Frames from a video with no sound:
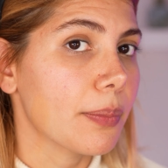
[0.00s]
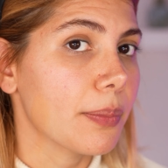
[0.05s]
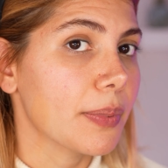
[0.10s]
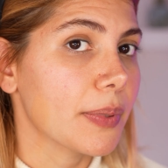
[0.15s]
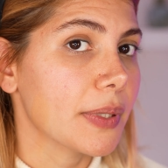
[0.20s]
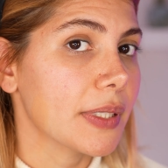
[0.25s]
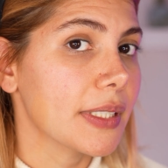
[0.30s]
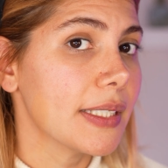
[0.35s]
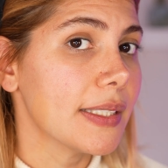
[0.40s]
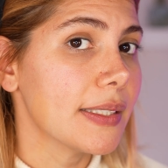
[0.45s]

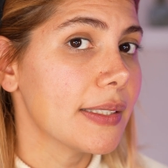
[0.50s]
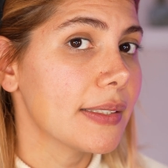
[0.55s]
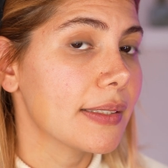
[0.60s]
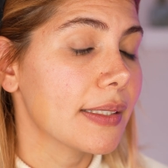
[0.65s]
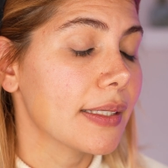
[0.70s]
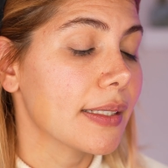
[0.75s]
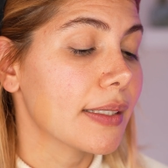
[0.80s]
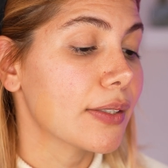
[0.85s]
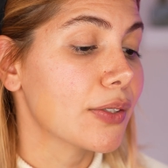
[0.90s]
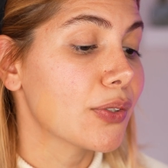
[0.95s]
Please
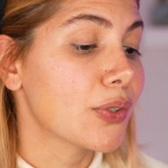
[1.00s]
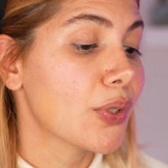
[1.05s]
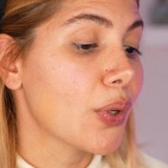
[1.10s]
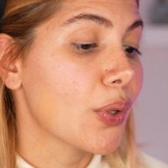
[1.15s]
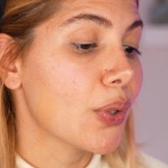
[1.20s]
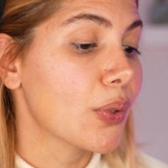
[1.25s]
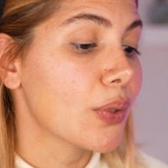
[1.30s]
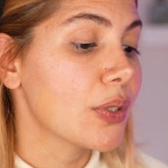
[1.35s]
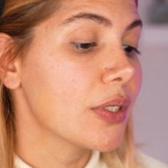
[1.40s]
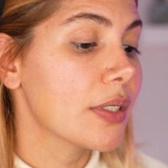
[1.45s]
take
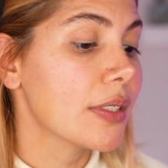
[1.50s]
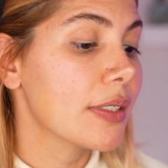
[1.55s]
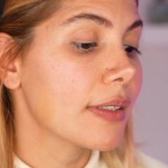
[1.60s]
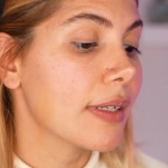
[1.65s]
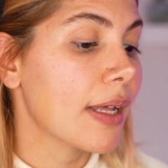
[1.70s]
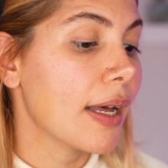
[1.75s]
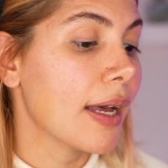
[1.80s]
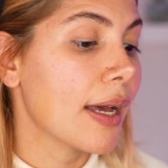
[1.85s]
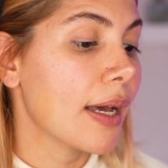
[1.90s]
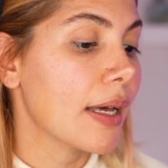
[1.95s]
note
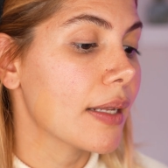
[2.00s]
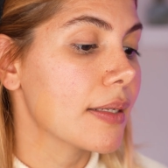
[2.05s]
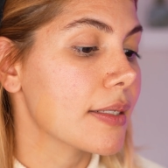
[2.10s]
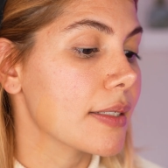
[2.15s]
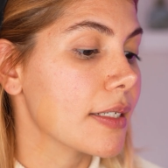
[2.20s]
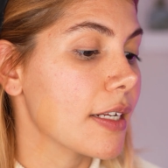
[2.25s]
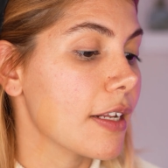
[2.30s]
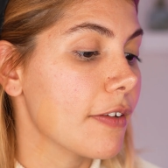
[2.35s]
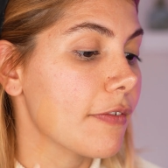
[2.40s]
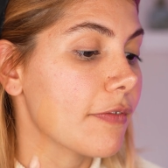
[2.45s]

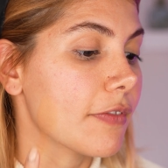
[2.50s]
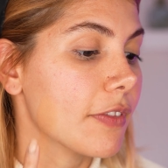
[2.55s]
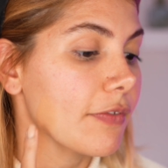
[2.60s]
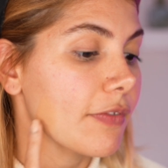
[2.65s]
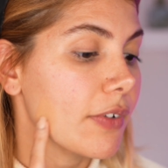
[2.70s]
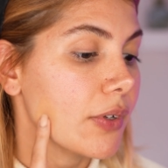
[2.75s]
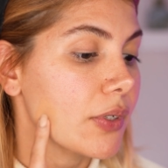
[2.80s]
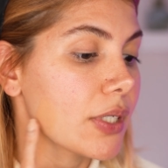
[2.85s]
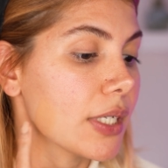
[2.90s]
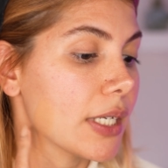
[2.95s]
that if the
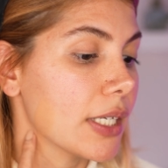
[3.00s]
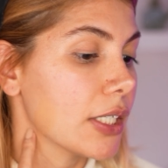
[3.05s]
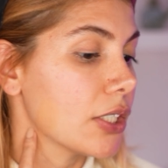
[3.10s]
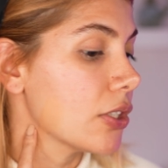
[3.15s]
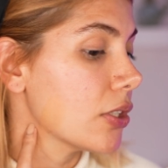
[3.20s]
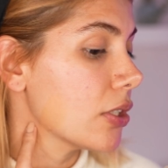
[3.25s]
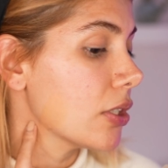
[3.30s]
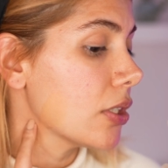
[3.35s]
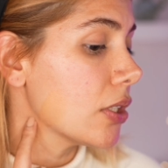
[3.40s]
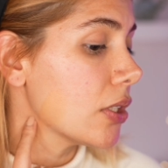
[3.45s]

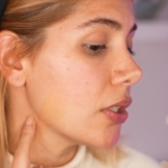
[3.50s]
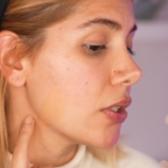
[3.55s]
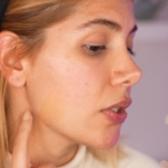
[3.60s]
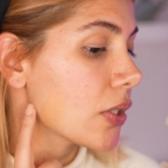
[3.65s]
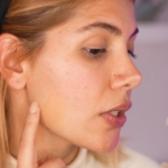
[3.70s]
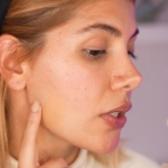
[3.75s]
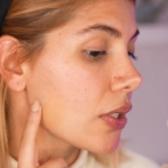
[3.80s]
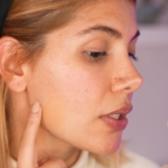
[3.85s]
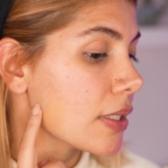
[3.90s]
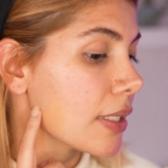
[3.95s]
foundation
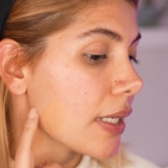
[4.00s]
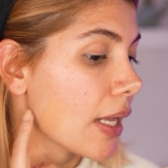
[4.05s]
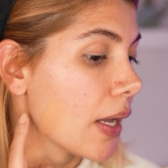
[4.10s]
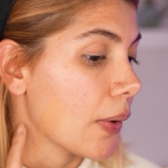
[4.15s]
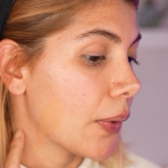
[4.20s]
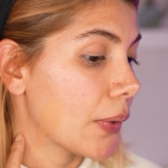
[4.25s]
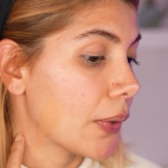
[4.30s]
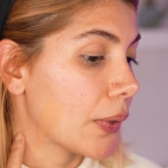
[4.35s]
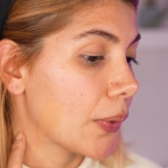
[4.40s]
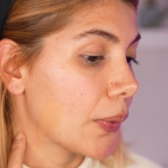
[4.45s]
turns
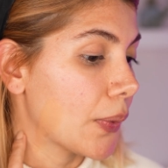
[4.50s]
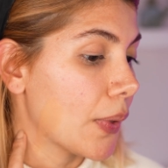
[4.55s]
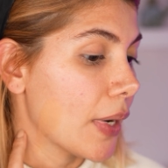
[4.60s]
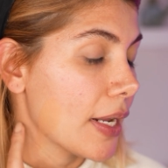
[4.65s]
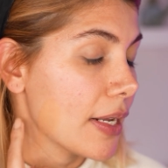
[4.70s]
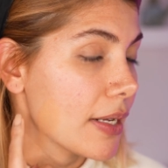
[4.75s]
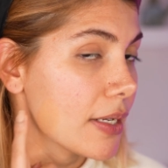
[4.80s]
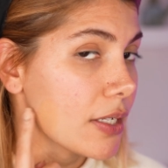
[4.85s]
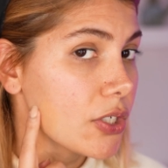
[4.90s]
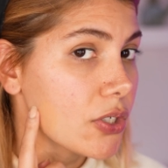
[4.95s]
out
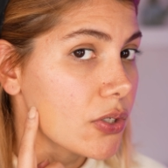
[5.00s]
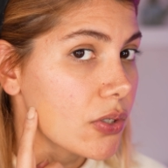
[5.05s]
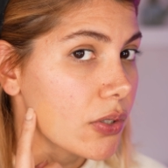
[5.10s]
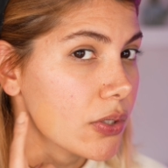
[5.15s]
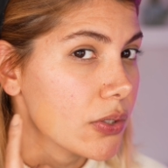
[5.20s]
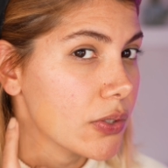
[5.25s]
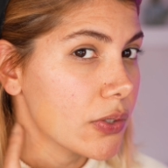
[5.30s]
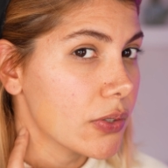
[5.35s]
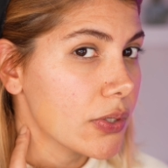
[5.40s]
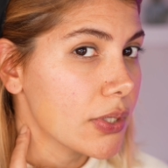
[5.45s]
grayish
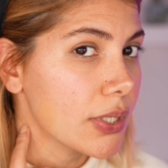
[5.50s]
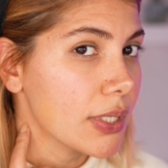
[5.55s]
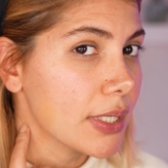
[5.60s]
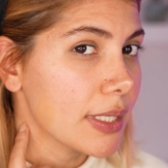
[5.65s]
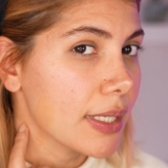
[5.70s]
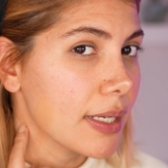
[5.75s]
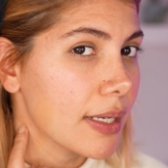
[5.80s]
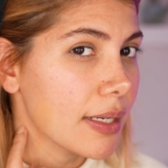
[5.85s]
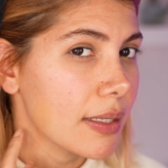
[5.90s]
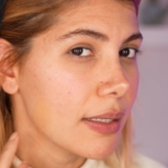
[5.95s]
on your
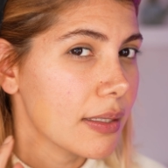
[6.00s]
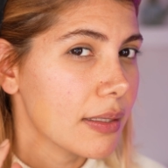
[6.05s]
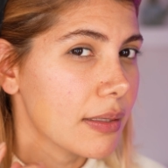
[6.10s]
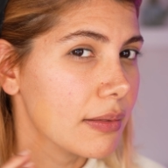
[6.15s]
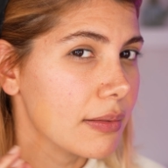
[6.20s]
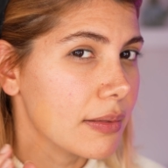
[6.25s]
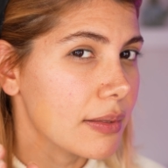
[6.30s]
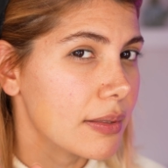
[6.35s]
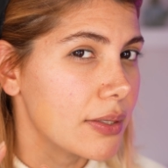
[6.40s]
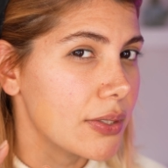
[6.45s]
skin
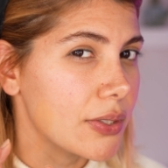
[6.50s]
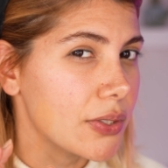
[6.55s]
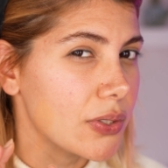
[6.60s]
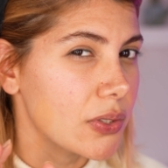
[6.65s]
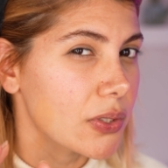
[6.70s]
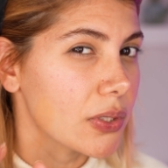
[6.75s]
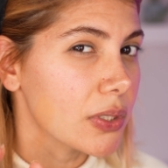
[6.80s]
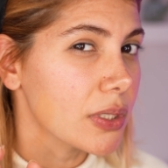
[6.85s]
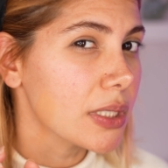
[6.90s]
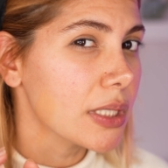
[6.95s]
or
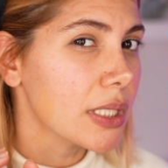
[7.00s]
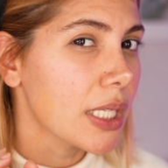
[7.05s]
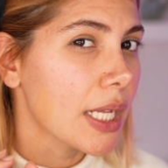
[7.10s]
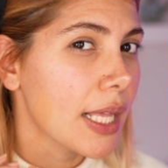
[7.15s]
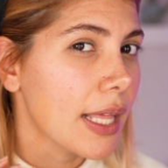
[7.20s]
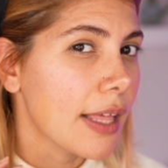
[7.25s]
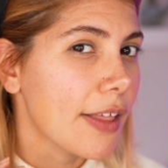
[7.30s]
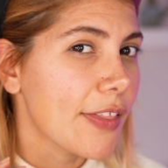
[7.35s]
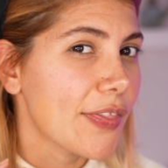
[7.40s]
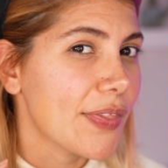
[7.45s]
dull,
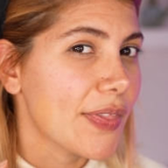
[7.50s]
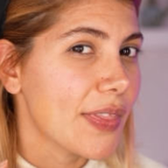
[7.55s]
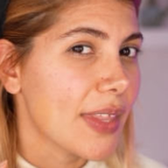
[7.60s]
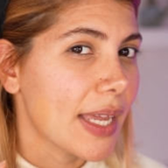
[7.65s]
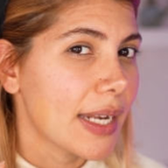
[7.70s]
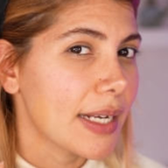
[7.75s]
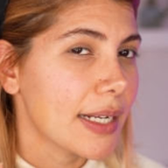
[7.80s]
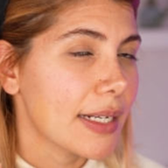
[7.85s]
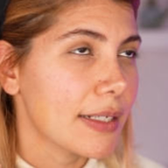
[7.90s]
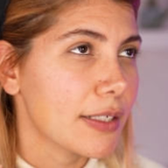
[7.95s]

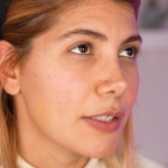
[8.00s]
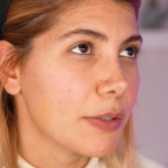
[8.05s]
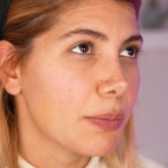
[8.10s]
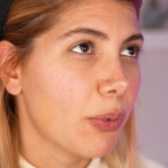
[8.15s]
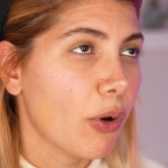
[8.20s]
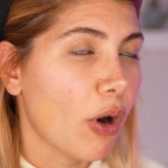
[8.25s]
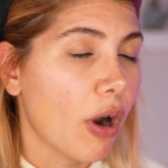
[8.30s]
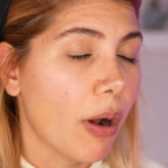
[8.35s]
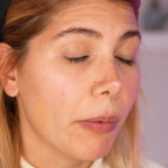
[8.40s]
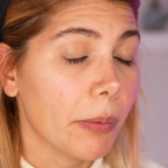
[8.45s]
then it is
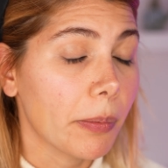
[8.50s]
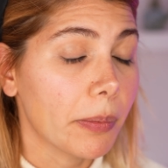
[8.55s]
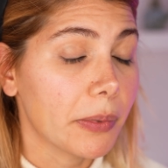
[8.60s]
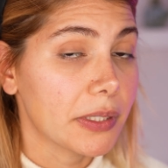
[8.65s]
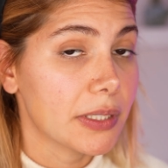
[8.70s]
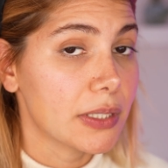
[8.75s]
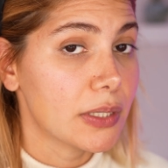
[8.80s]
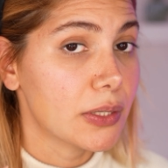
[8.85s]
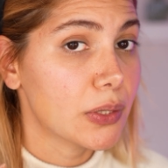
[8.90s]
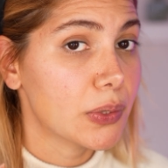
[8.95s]

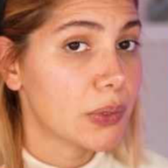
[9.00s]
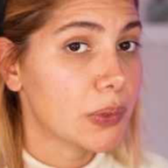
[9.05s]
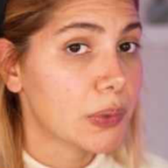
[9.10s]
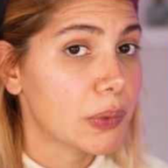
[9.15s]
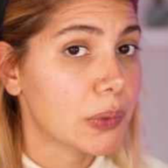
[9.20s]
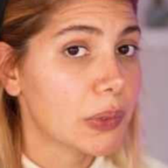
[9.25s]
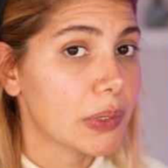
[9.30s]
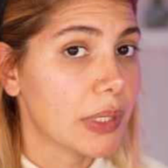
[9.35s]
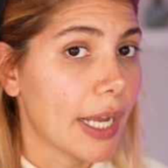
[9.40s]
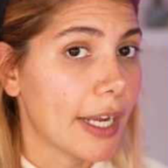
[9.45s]
probably too
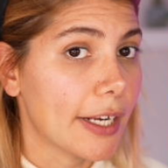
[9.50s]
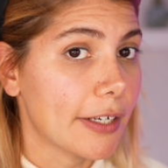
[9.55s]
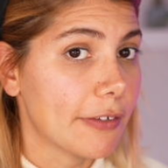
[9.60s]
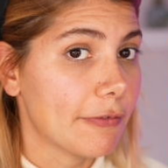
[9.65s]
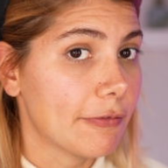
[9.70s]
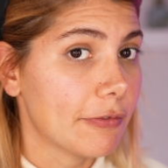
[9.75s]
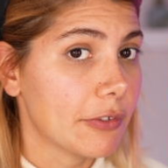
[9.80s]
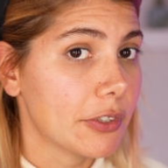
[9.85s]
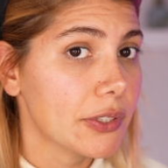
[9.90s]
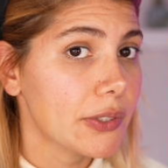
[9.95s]
light
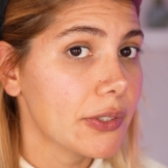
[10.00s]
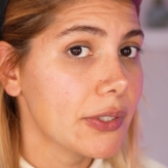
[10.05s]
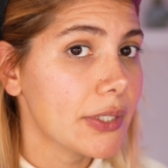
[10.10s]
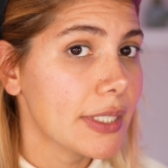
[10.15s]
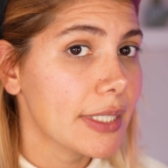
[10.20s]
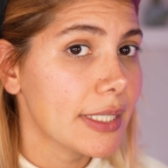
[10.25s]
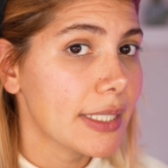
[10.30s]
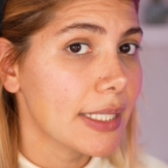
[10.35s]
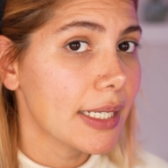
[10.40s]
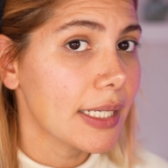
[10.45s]
for your
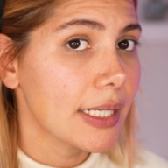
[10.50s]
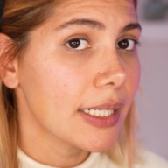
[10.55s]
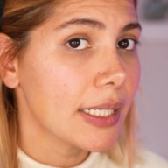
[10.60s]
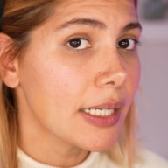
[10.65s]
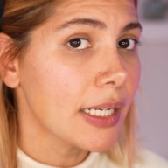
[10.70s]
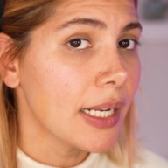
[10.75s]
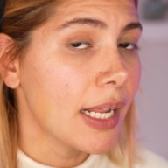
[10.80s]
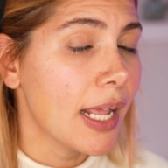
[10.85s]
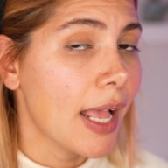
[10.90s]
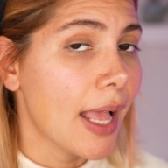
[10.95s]

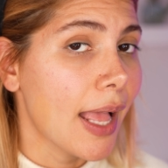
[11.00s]
skin.